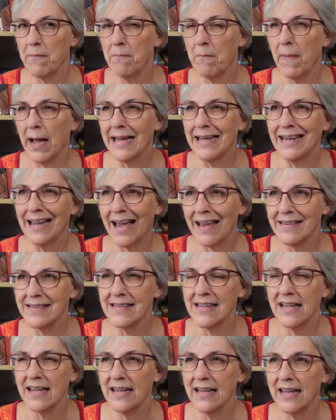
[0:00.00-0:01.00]
my
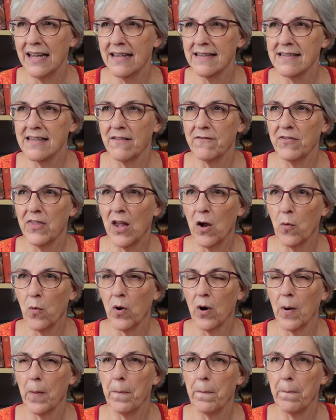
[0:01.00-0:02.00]
guess is if they
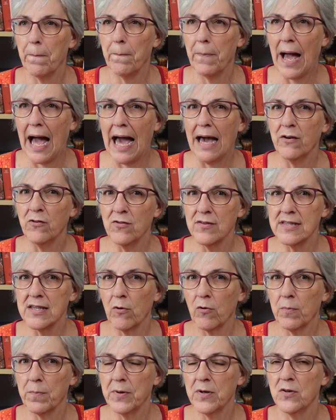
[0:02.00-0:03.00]
were patterns
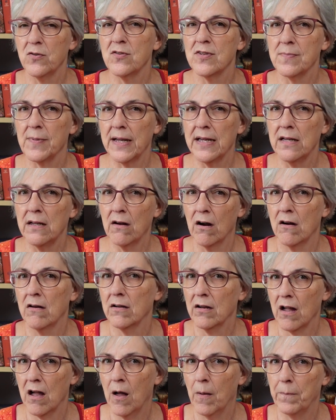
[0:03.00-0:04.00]
that were produced by
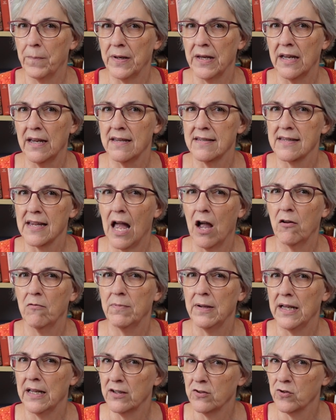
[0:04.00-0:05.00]
yarn companies, I
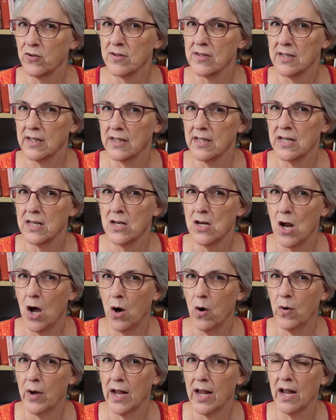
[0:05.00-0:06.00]
would be interested in
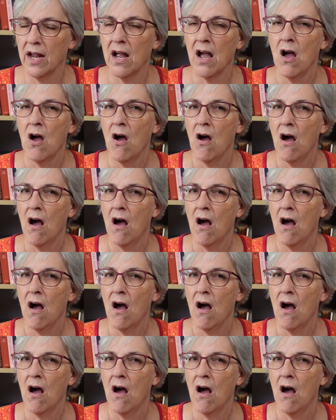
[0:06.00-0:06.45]
knowing